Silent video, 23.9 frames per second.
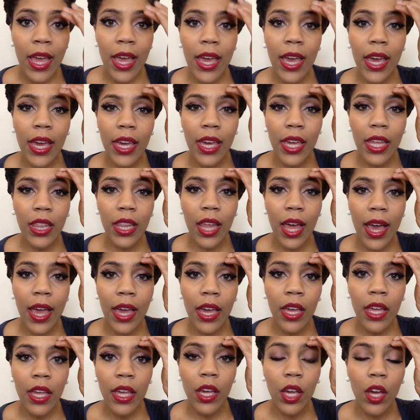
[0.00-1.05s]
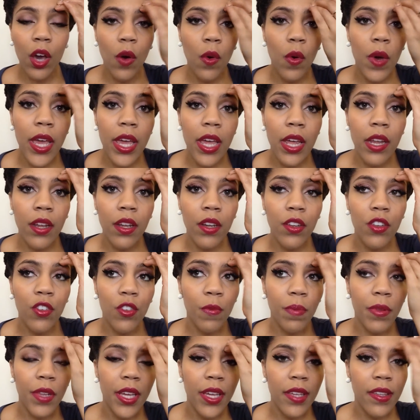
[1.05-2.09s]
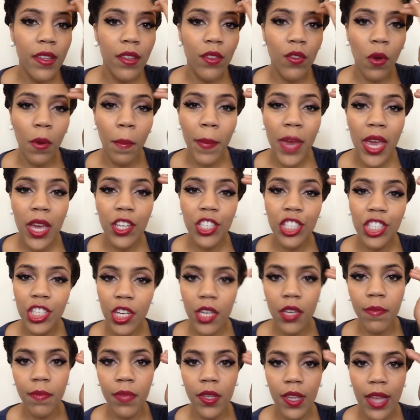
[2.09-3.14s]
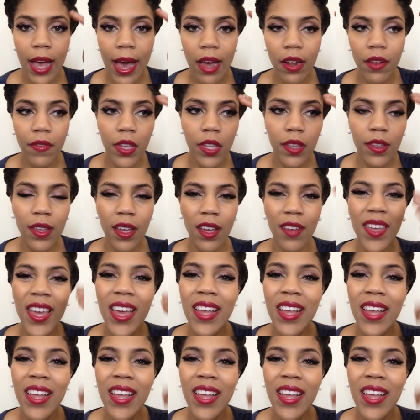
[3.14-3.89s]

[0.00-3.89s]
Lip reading: it can like go into places or make shapes out of itself.